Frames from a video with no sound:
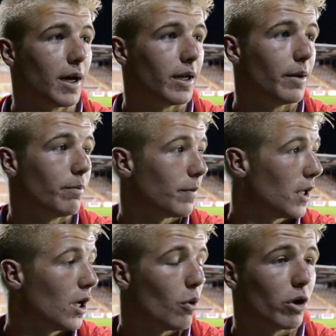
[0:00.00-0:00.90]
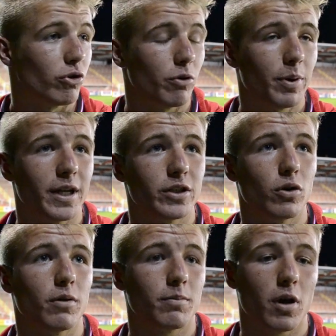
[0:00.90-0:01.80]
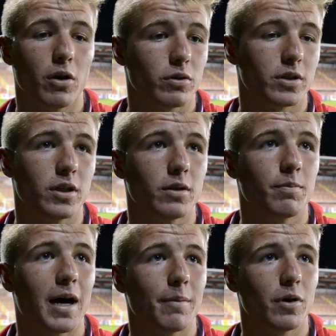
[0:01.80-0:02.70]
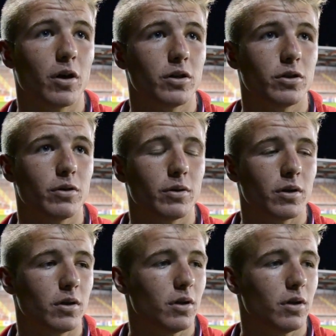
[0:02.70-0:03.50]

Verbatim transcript: And then when you're on the pitch, you've got Oakes and Pat behind you, and